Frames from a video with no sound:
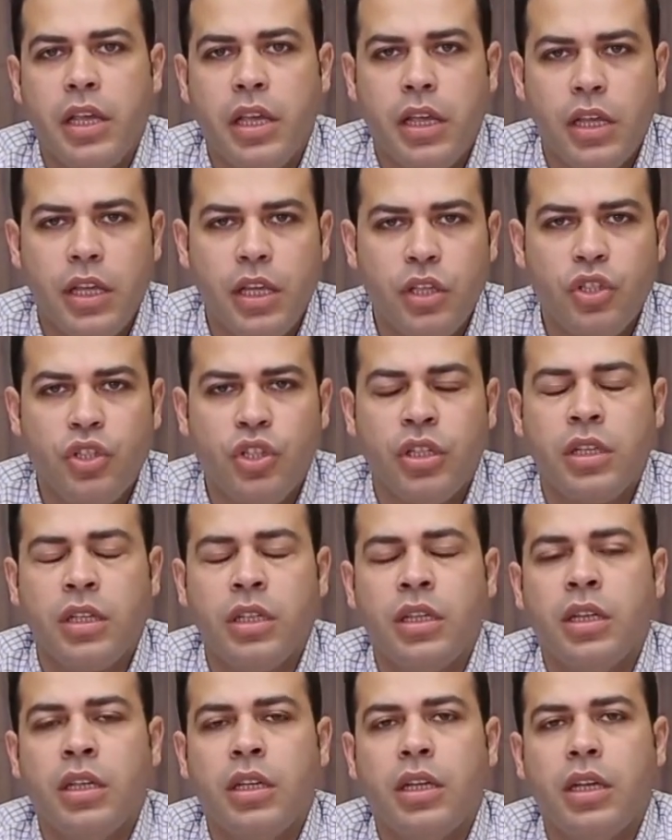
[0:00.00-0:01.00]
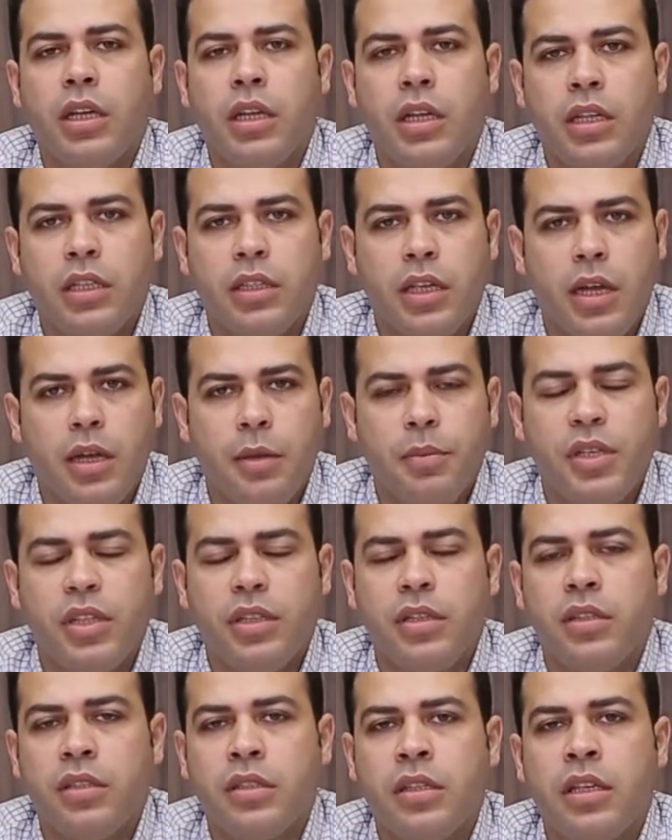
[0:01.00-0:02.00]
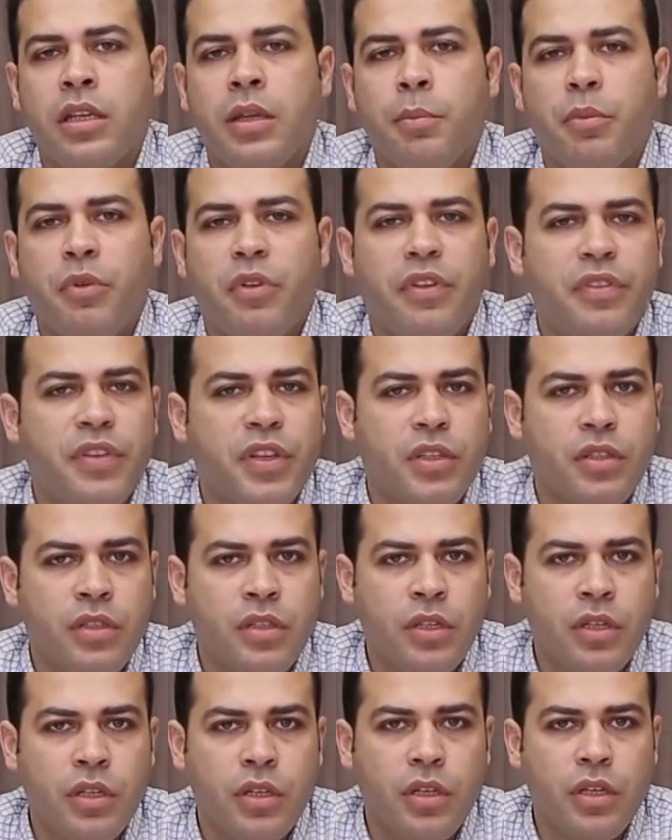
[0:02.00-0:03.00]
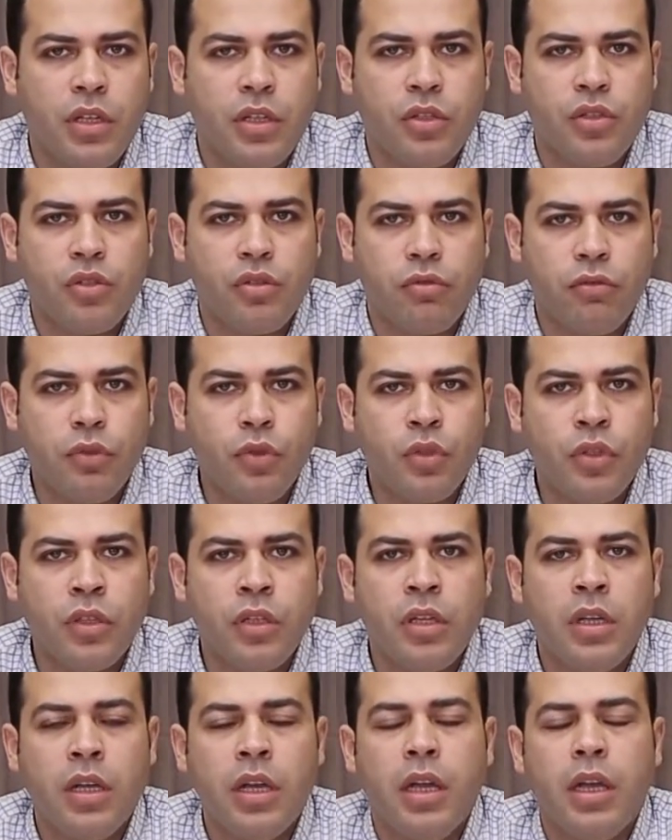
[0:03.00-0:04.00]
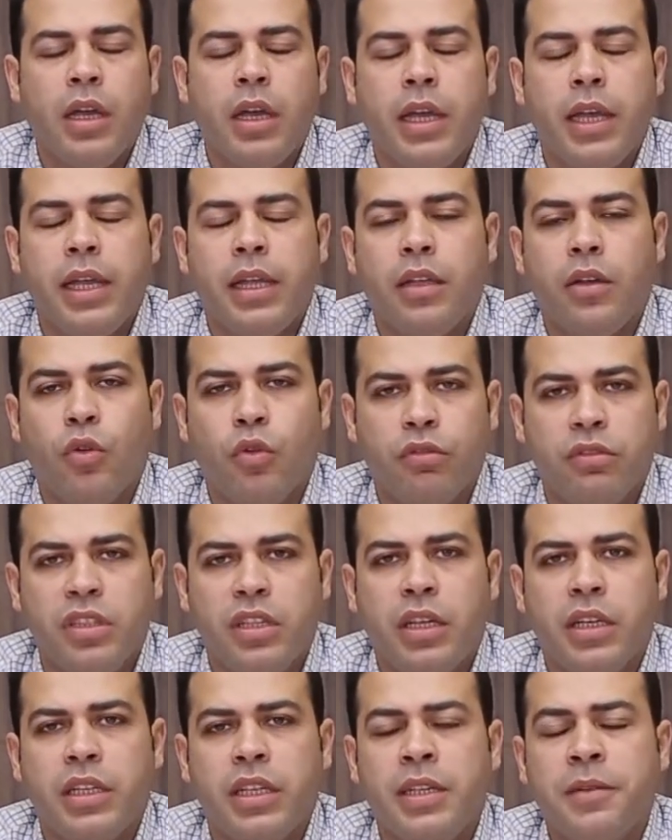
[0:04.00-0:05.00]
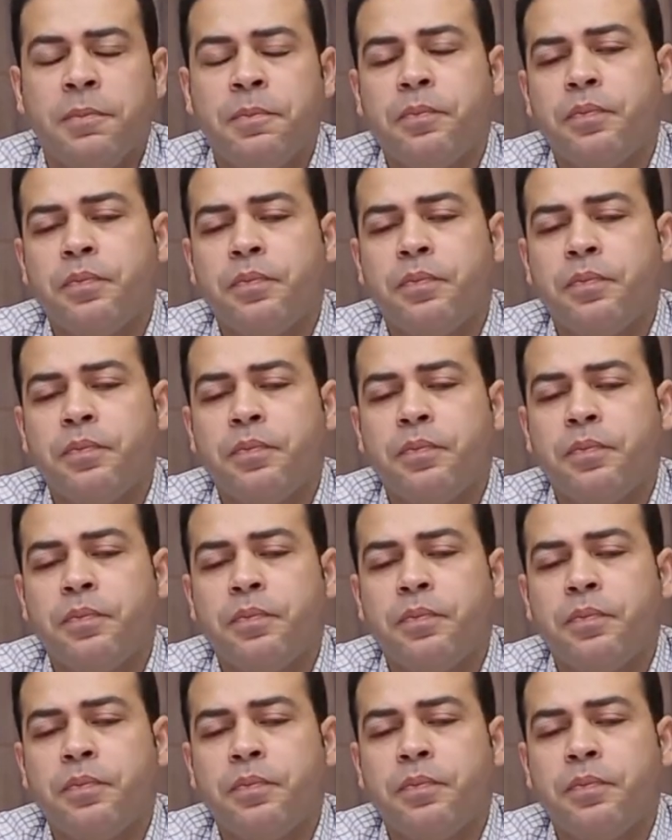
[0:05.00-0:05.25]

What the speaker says: aging, diabetes, previous stroke or TIA,